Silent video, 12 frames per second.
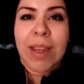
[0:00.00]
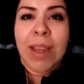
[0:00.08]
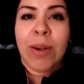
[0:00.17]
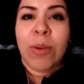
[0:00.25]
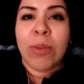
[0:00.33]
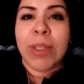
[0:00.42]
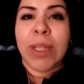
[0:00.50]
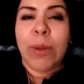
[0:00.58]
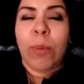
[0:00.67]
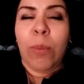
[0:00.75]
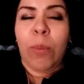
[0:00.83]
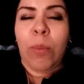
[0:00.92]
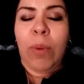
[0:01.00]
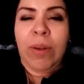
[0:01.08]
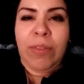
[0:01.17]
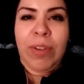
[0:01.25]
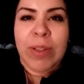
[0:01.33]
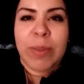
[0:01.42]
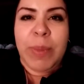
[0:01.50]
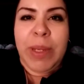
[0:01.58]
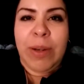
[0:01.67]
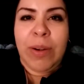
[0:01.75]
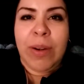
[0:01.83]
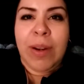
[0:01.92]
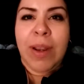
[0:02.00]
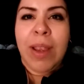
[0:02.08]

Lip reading: and only one face painter.